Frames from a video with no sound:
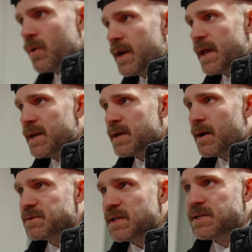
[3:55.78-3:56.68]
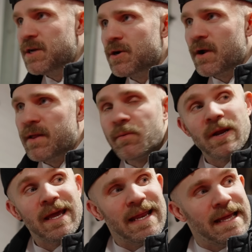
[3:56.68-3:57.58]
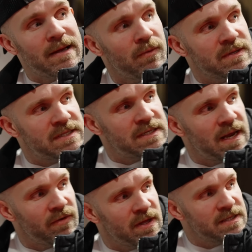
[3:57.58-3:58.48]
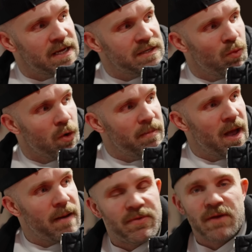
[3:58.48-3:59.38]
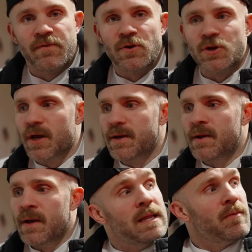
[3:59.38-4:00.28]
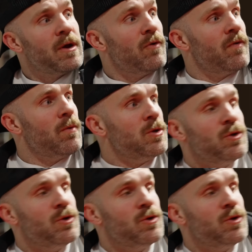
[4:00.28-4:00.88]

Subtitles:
we're gonna get in a couple sets here, and then we're gonna get, once everything's nice and warmed up, feeling good, then we'll get over, we'll